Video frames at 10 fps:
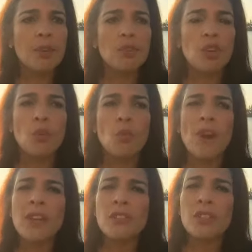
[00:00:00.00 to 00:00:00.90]
So
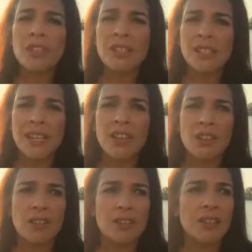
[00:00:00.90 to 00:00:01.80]
what does it
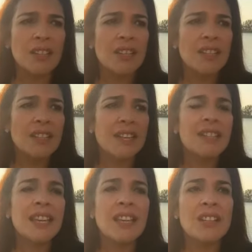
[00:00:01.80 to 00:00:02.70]
tell us? That
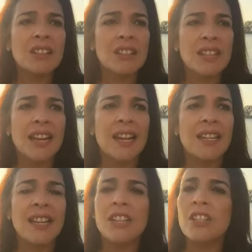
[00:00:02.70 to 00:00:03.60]
tells us that
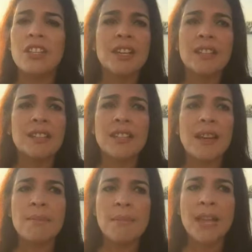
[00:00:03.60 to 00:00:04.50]
it does
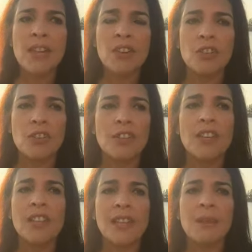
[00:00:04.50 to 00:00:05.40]
not matter
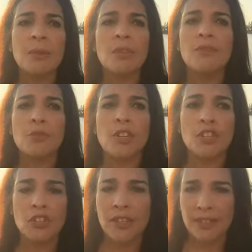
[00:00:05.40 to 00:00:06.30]
the level of
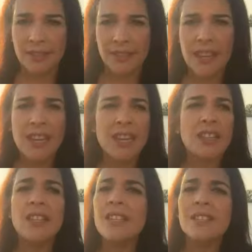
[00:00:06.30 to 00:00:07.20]
richness.
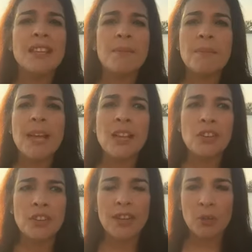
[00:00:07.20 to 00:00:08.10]
It does not
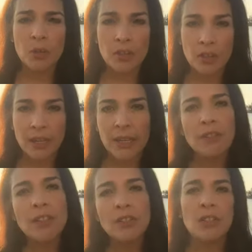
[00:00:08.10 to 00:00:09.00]
matter that we are
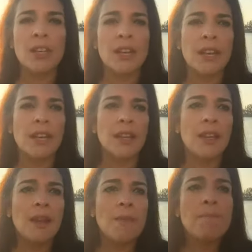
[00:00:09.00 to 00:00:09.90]
living today
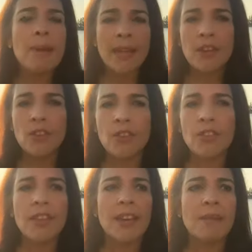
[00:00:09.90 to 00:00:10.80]
better
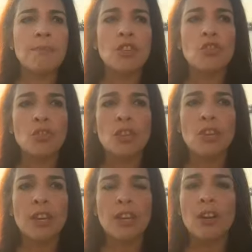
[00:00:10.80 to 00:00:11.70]
than
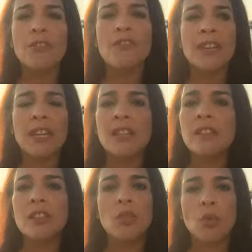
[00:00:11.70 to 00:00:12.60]
majority of
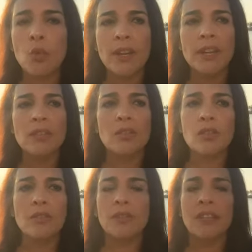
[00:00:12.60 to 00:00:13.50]
kings and queens
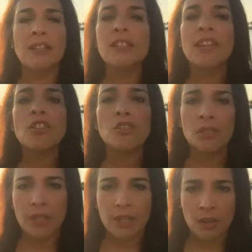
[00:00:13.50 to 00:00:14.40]
of a
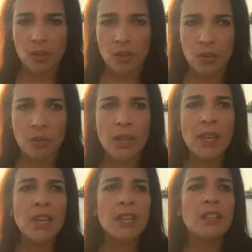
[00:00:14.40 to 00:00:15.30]
century ago.
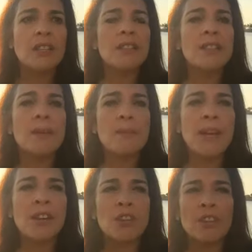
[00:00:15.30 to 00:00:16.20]
It does not
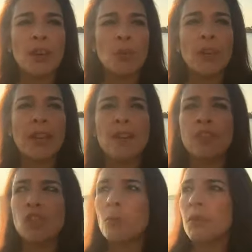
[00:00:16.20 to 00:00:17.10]
matter that we have
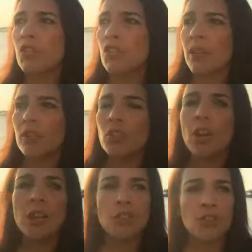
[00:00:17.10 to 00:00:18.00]
so much
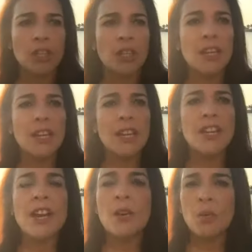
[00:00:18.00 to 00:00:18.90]
technology
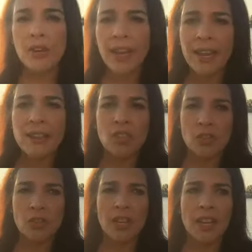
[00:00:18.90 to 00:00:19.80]
in our hands
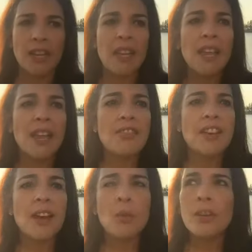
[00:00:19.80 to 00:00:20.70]
today, and
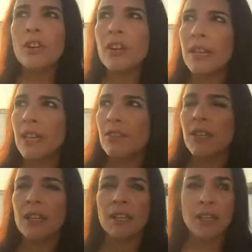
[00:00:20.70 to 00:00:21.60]
that we are
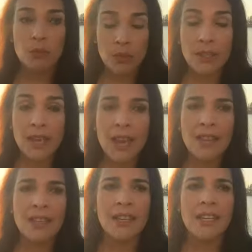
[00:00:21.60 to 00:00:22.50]
living in
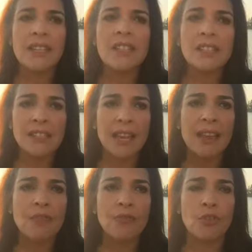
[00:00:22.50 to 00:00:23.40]
reality in
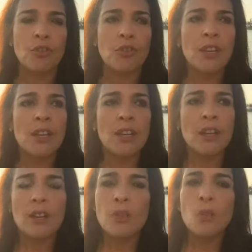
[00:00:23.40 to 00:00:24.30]
safer,
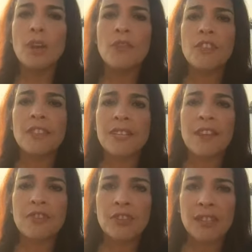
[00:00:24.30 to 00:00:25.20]
in one of the
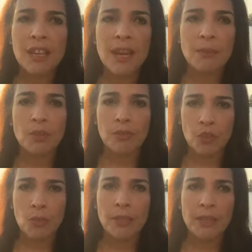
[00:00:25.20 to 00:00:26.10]
safest times of
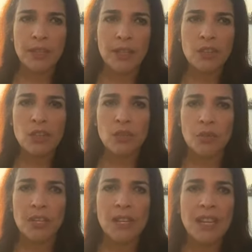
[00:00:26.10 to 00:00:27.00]
human history.